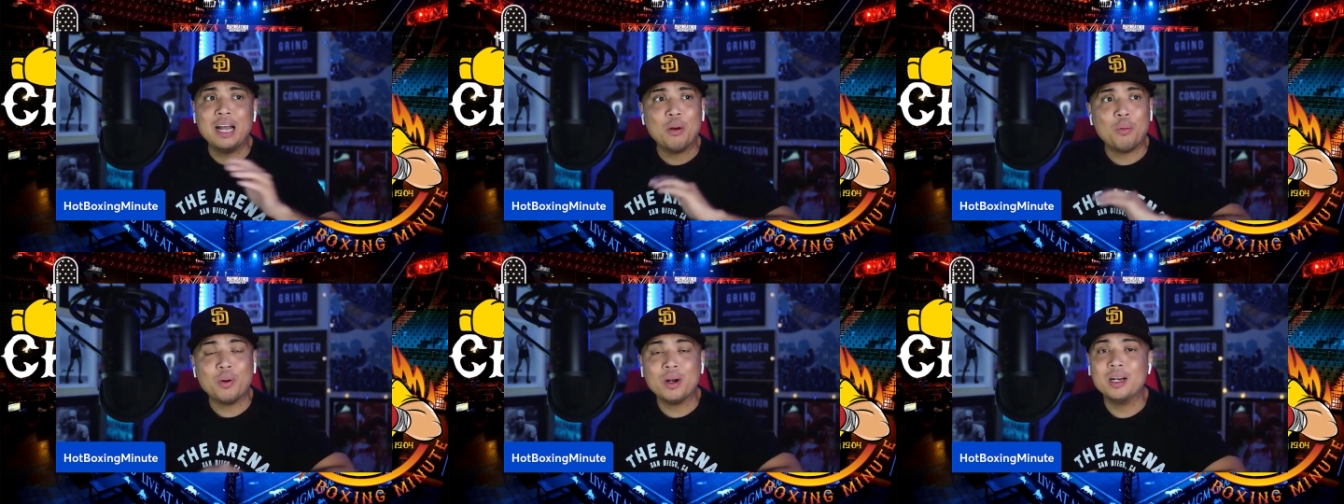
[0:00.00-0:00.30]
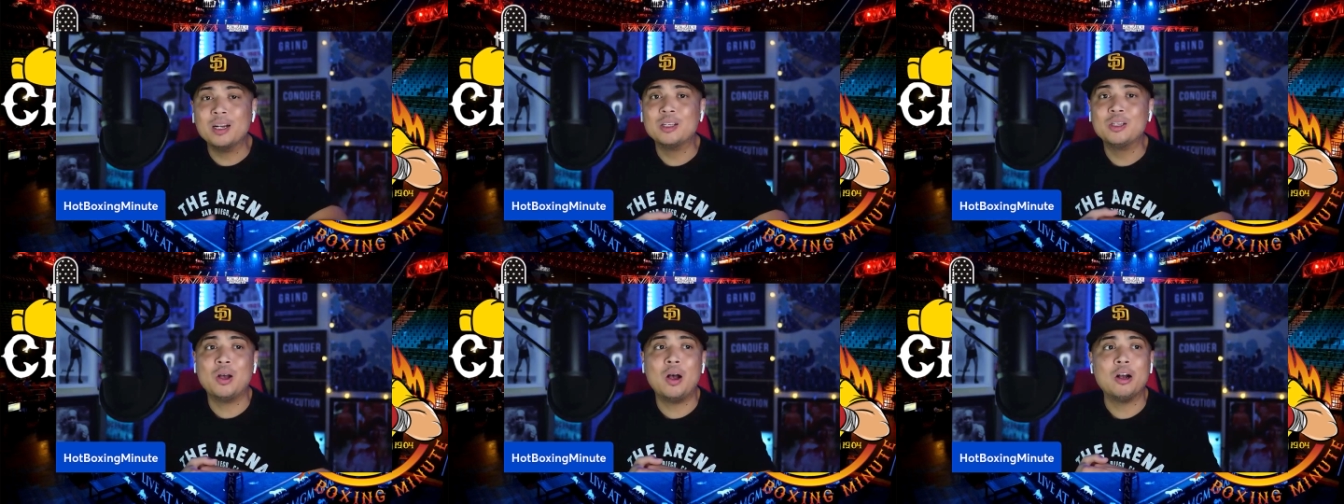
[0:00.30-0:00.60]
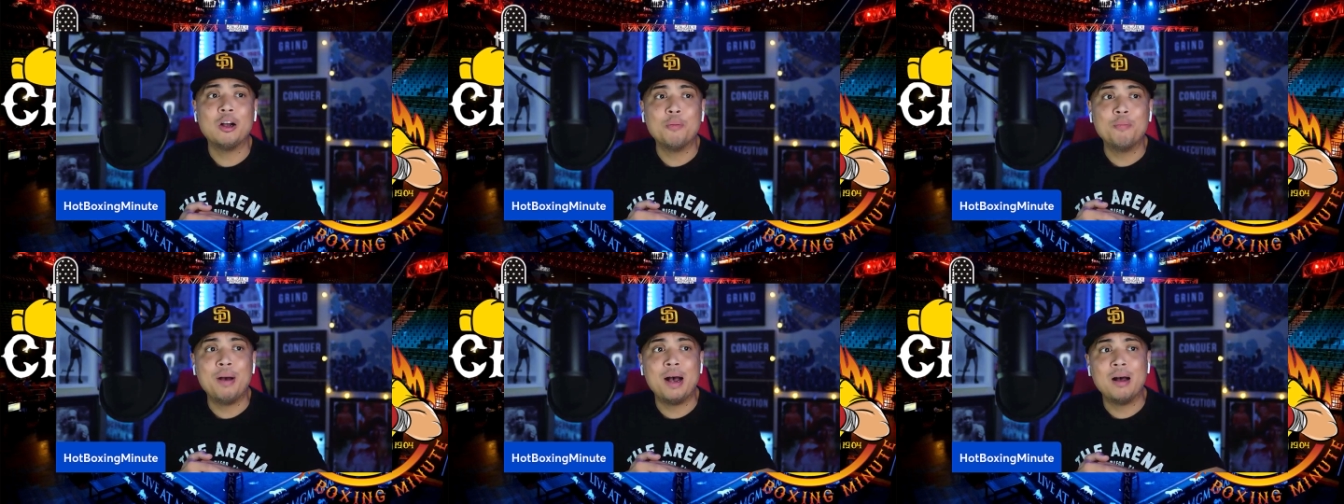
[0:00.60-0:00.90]
We're going to talk
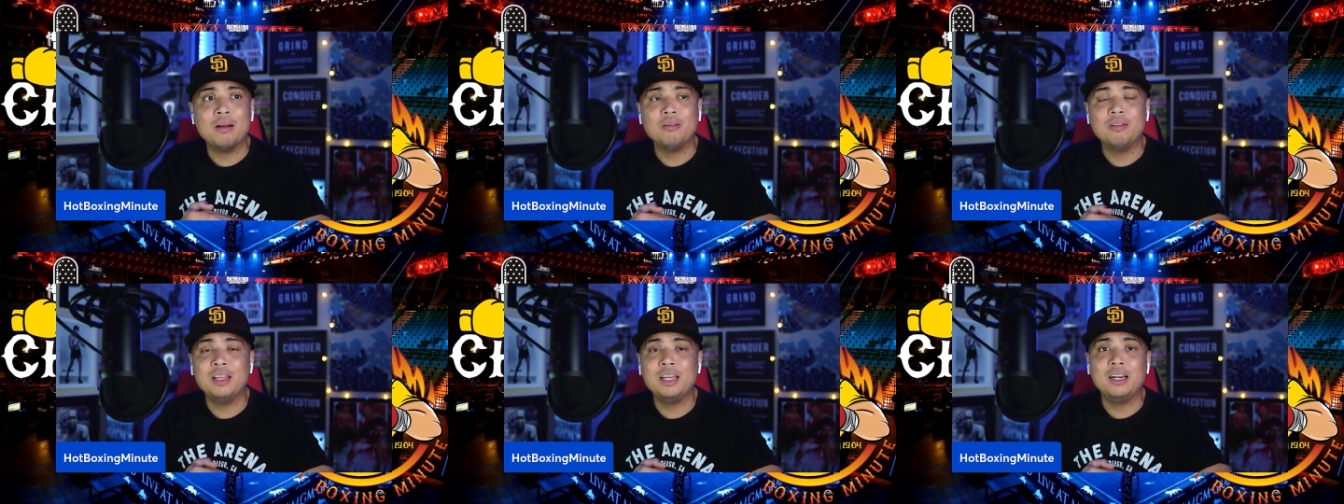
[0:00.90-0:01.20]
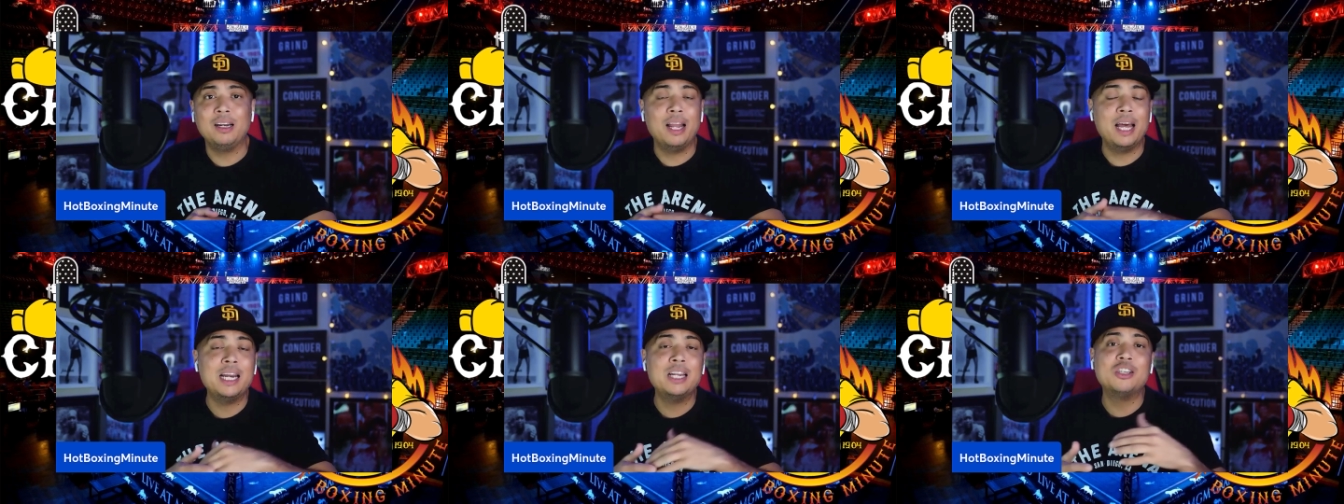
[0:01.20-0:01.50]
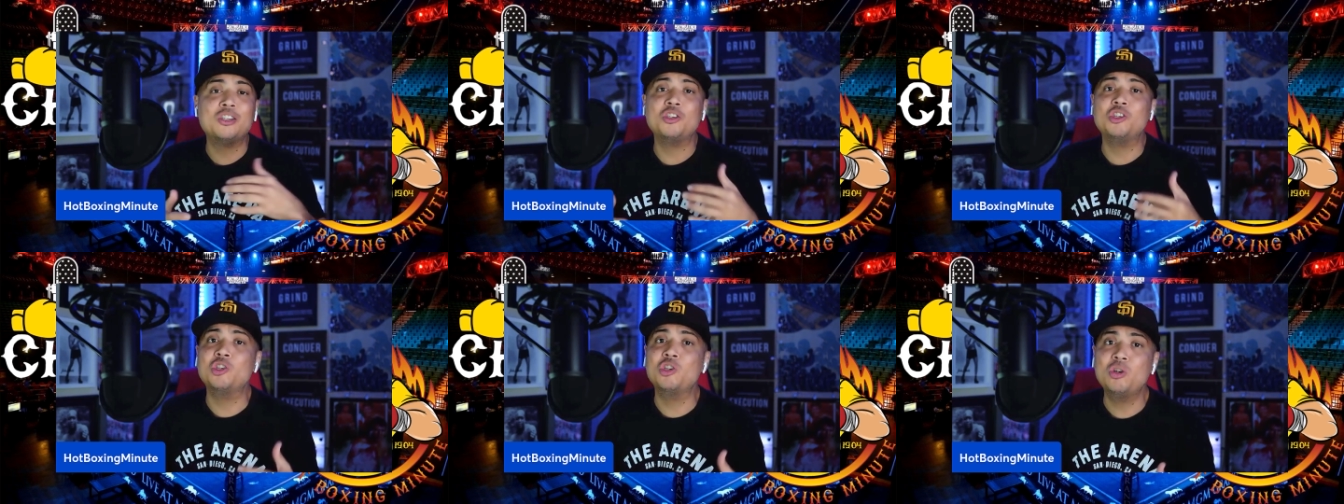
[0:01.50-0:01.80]
about the
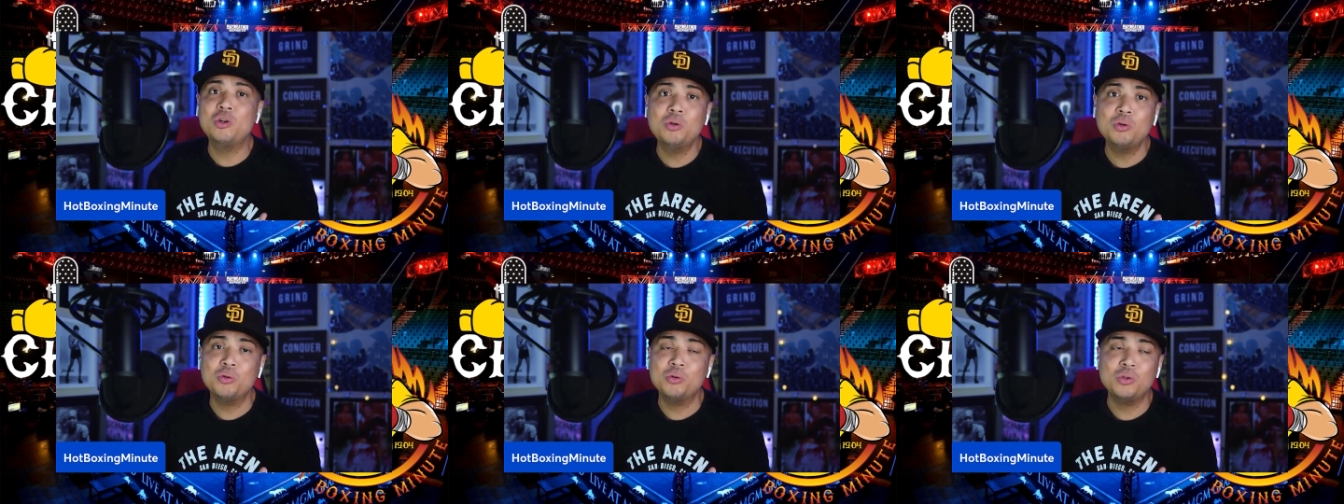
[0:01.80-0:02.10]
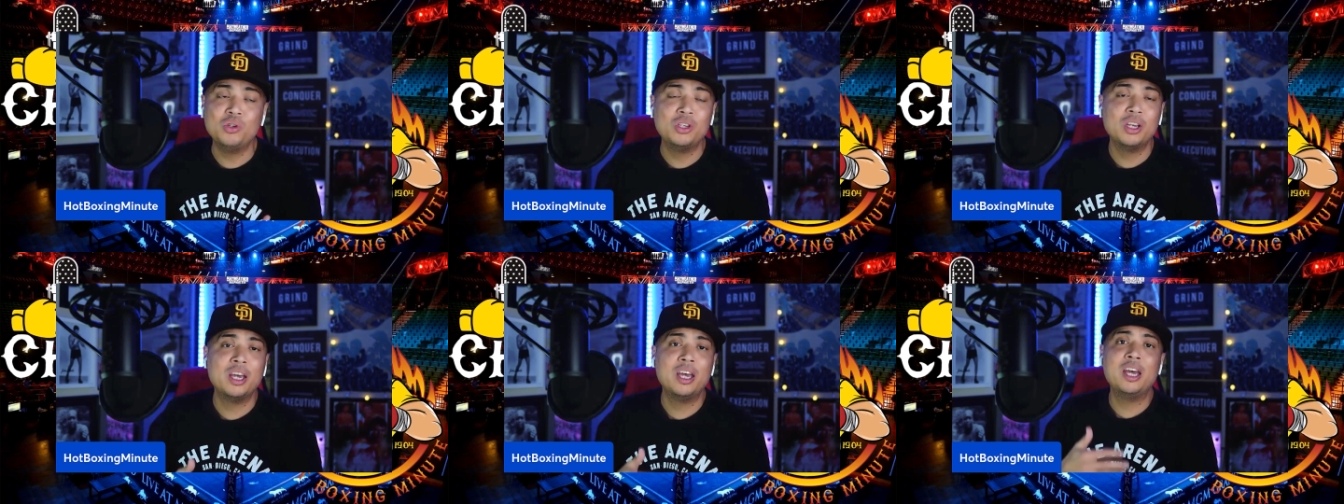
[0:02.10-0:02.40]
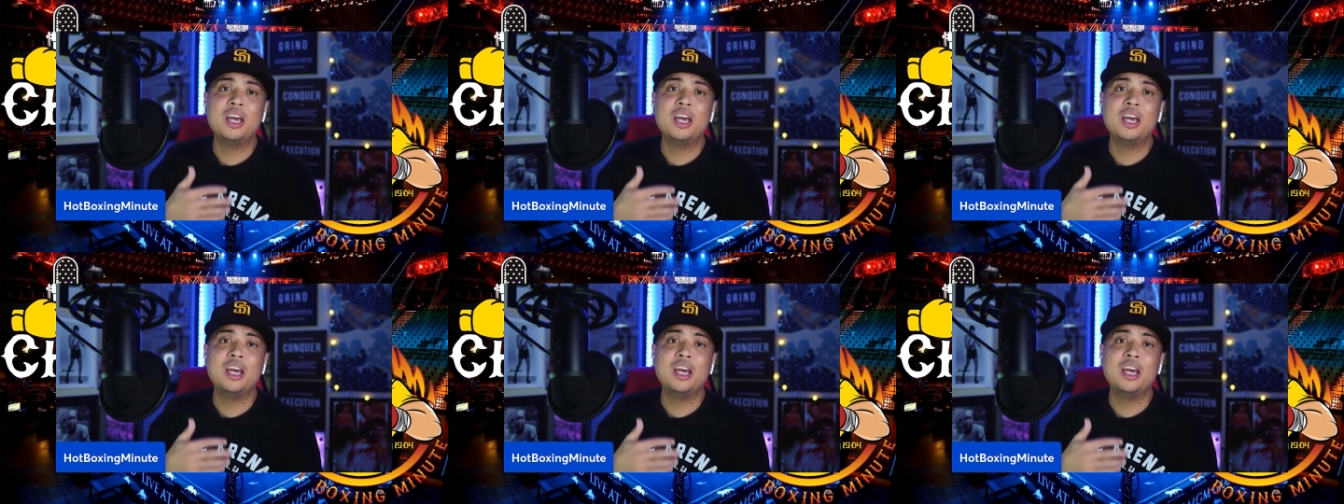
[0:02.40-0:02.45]
latest news